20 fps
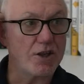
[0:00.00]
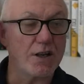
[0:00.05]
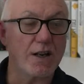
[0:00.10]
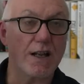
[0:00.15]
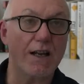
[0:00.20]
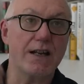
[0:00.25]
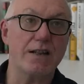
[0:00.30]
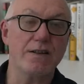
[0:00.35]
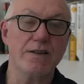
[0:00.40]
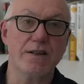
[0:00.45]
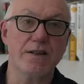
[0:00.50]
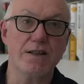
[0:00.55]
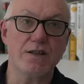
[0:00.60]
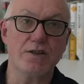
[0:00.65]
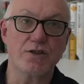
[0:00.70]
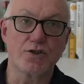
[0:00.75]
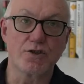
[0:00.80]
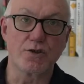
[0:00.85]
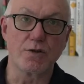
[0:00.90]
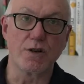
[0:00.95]
layer that is
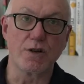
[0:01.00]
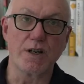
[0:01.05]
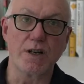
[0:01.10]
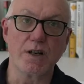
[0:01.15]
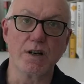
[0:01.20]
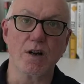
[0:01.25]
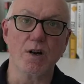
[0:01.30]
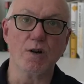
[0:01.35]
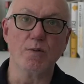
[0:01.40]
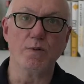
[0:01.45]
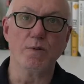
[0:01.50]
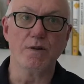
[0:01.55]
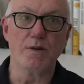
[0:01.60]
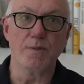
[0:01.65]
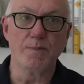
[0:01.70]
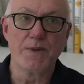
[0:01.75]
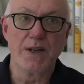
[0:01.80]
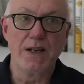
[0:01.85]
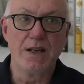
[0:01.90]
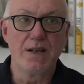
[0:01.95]
truly global.